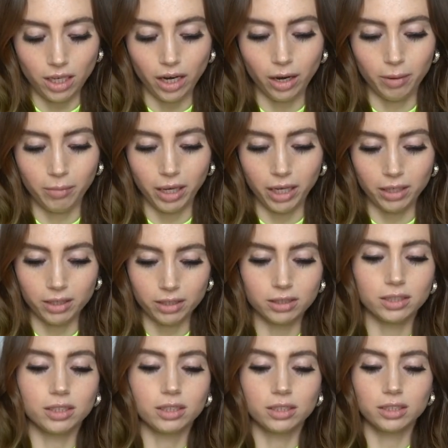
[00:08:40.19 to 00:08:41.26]

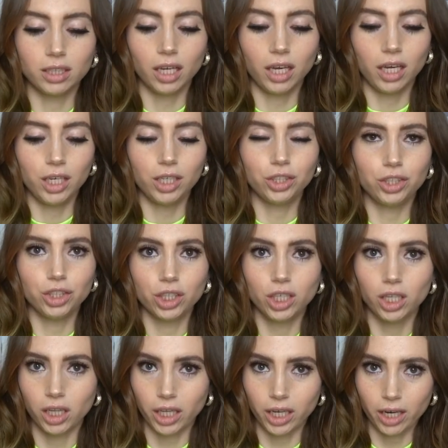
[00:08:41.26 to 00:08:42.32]
Hermes H
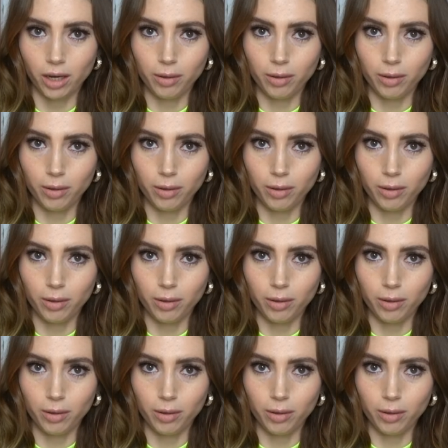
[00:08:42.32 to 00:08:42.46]
Click